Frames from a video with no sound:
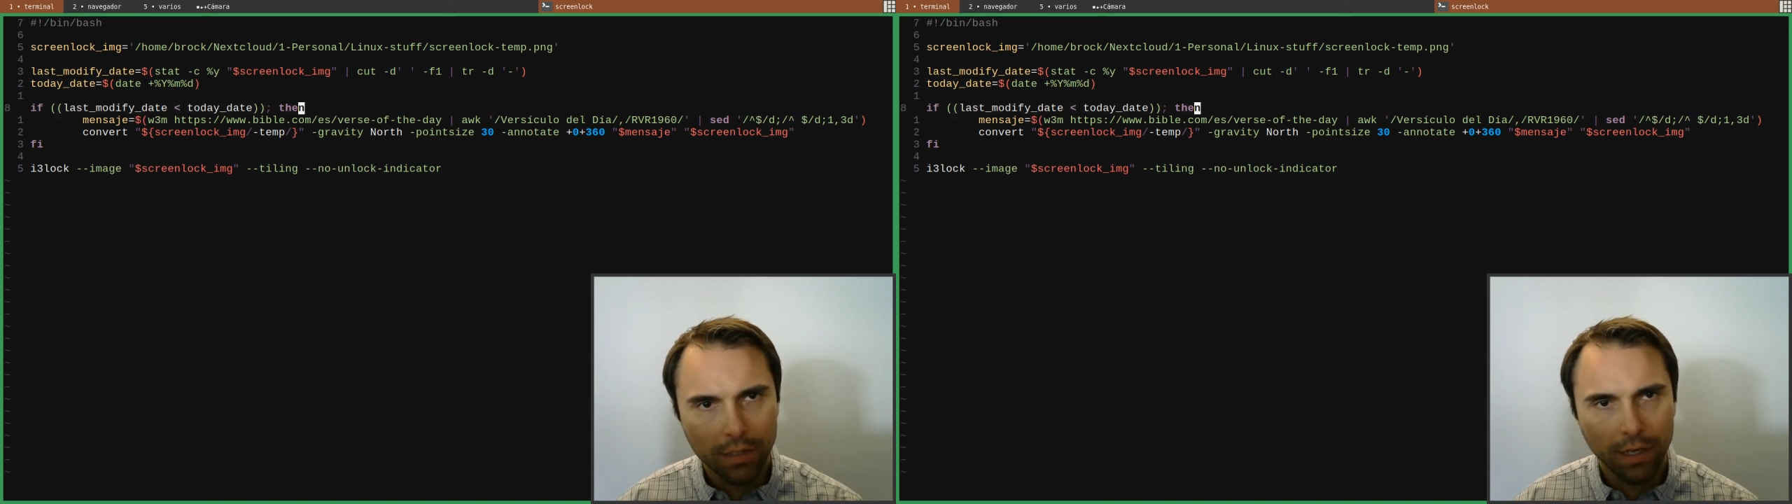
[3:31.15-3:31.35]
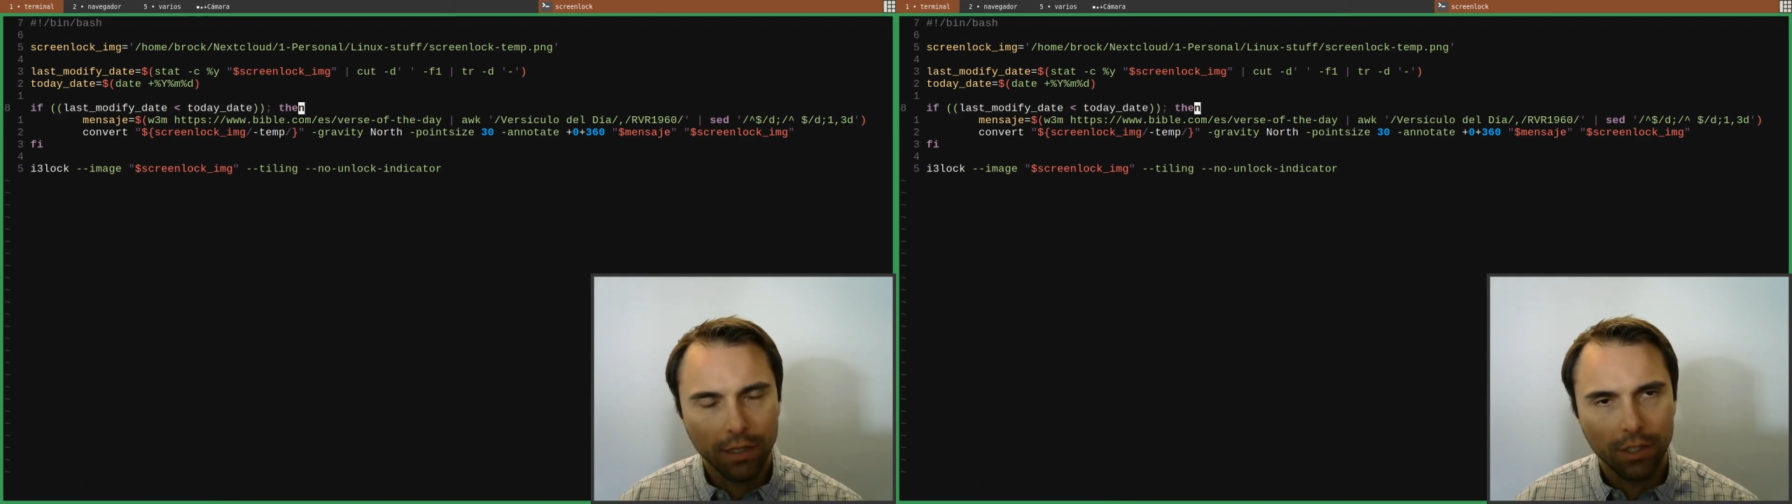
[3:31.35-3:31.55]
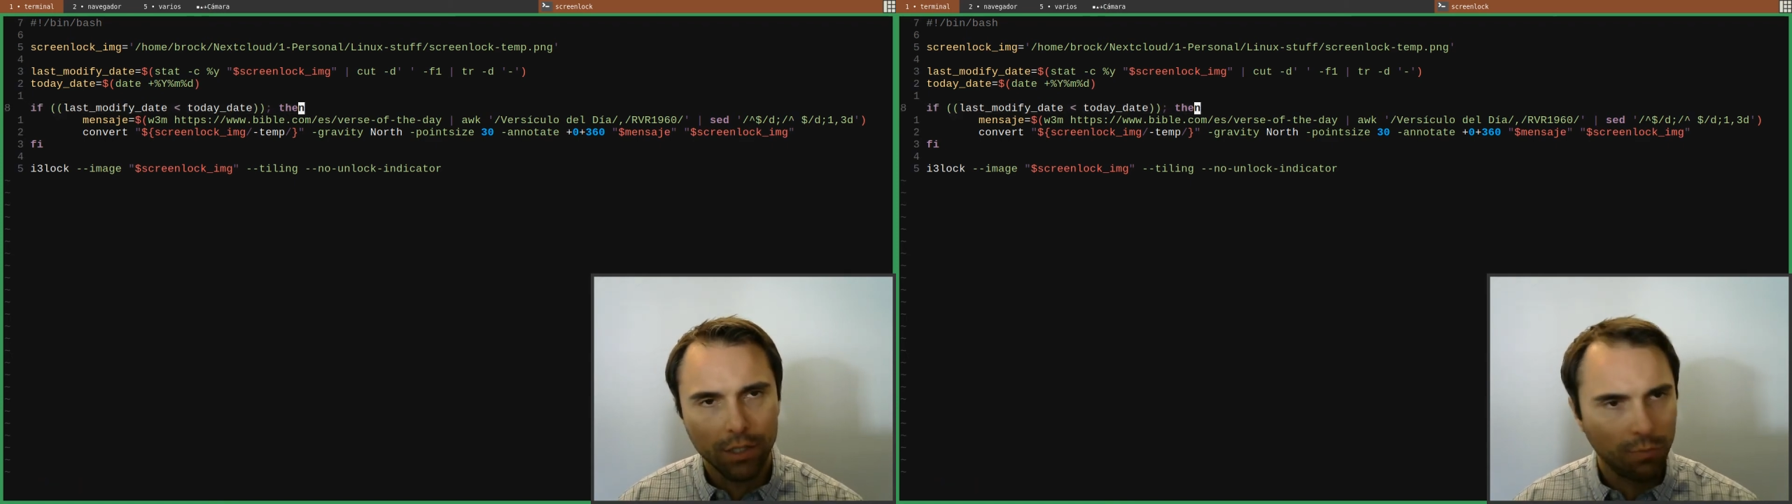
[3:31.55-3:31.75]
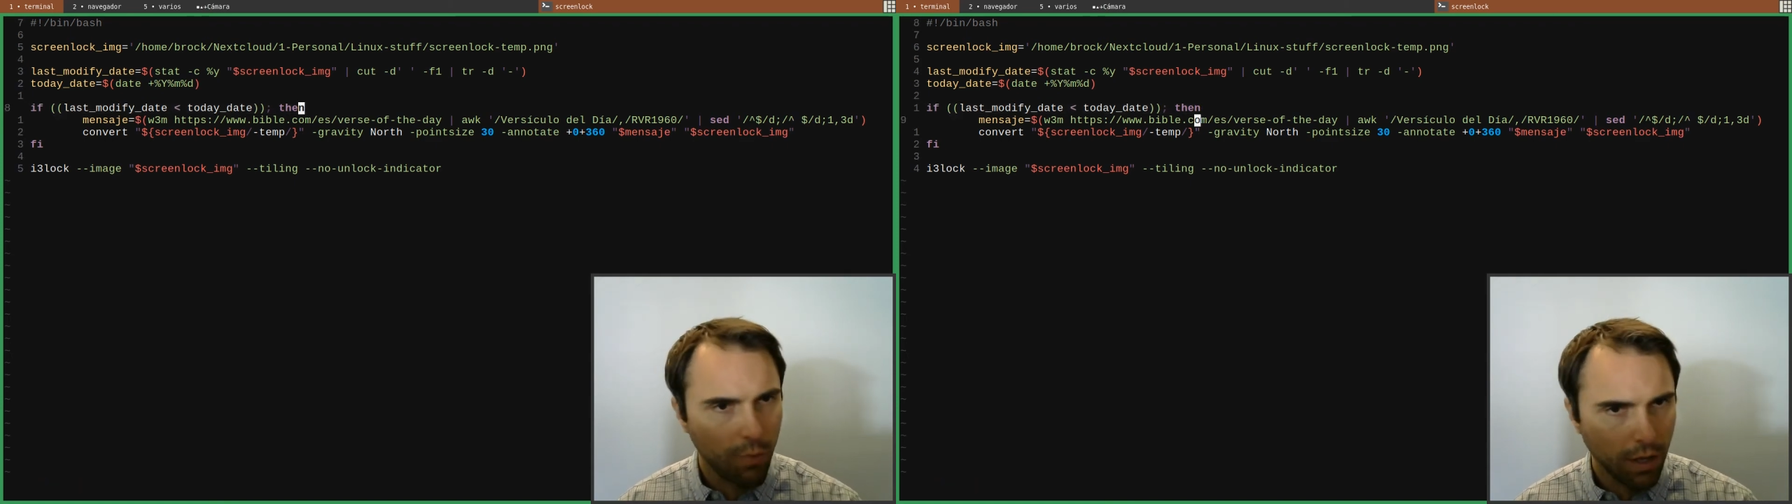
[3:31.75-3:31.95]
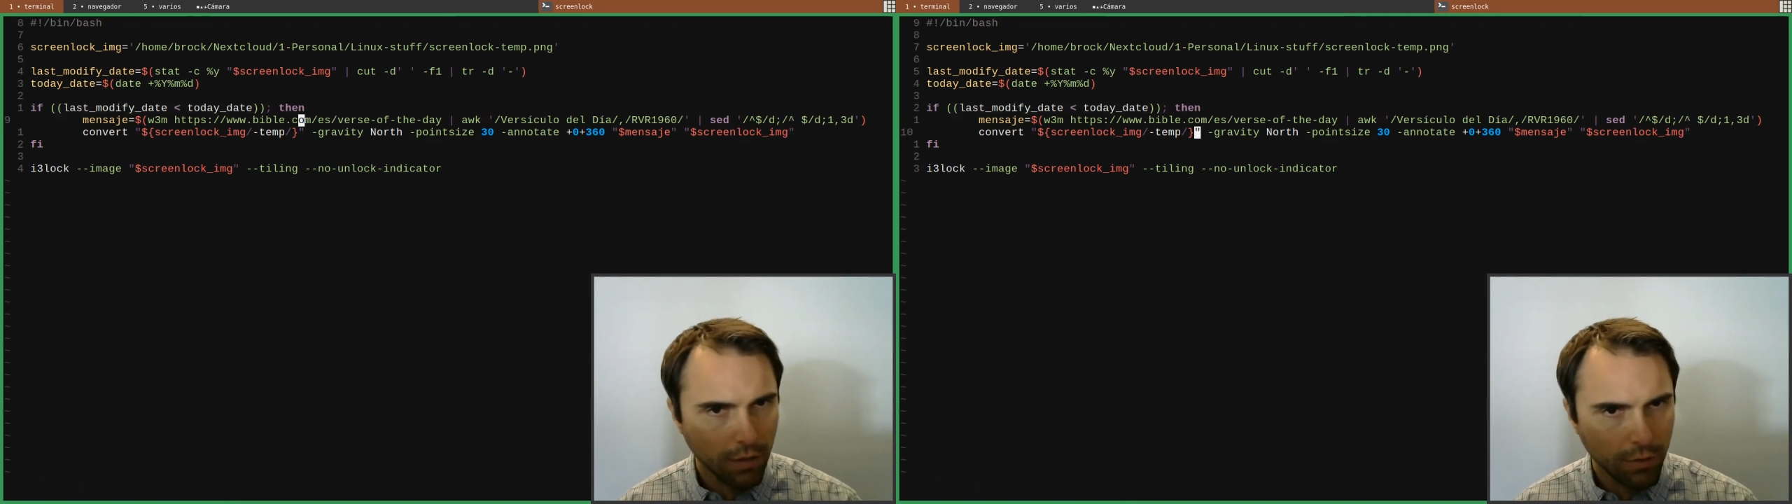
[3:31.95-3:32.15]
and it just
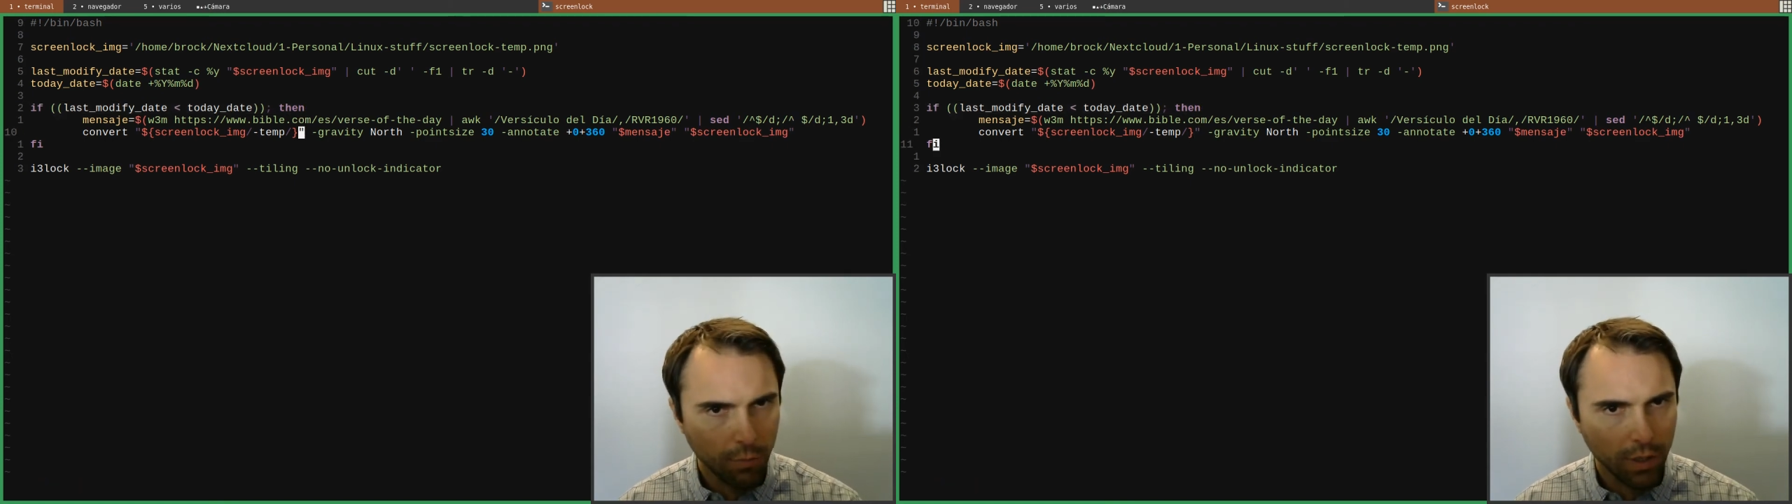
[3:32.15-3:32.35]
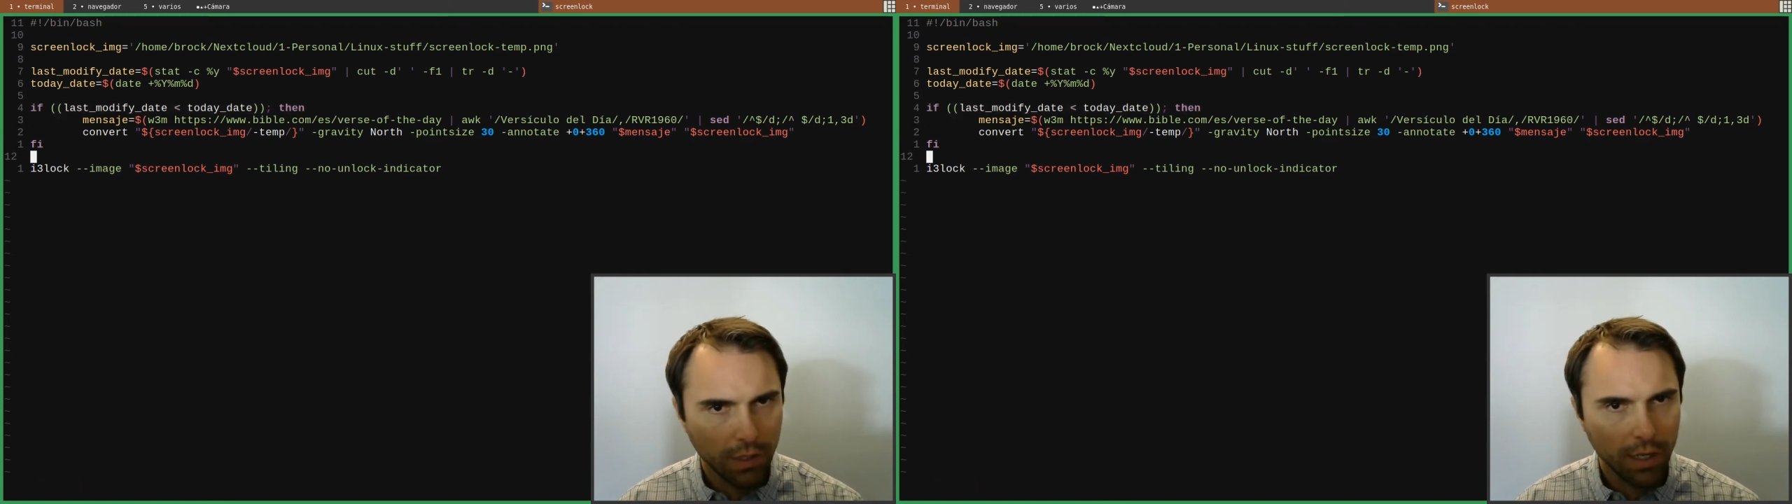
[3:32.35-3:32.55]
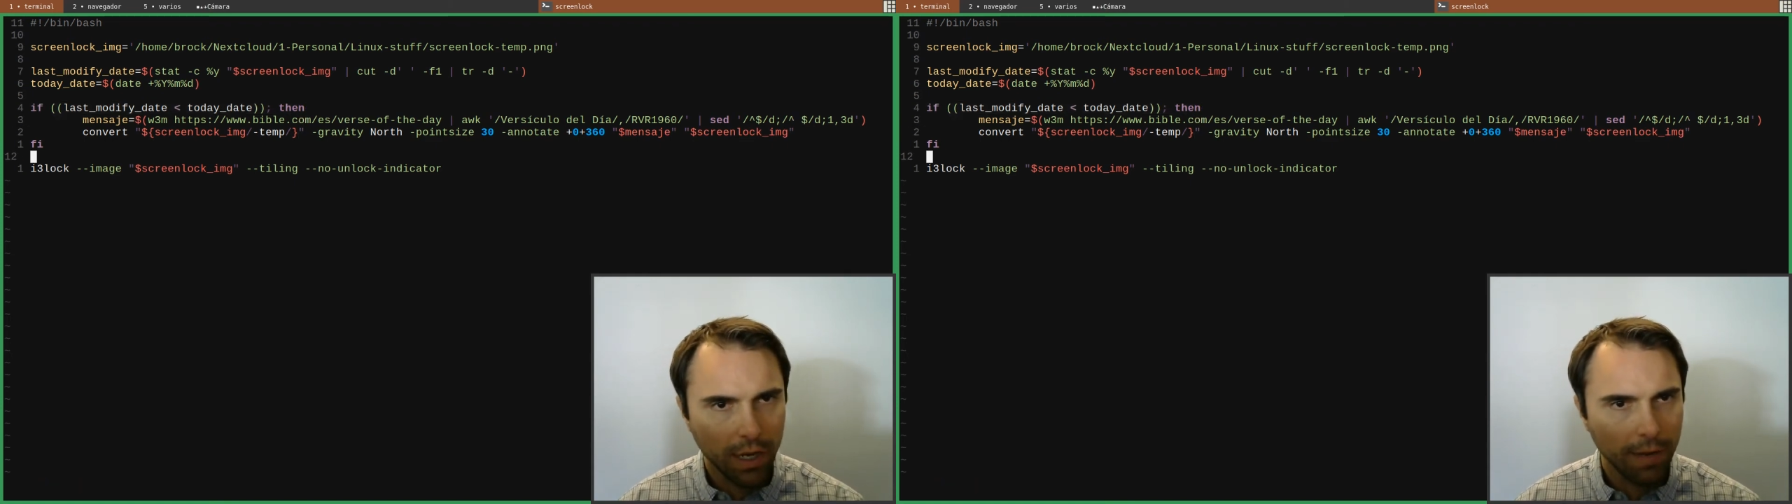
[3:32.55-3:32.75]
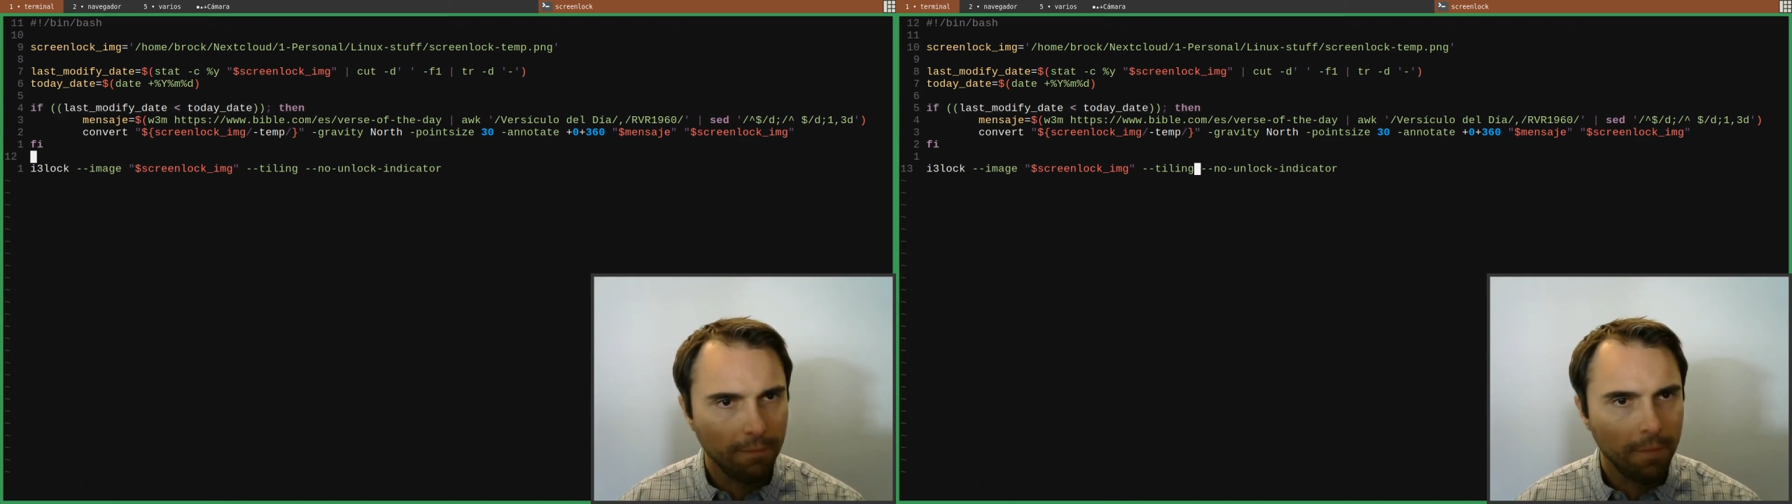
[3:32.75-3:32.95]
runs once a day.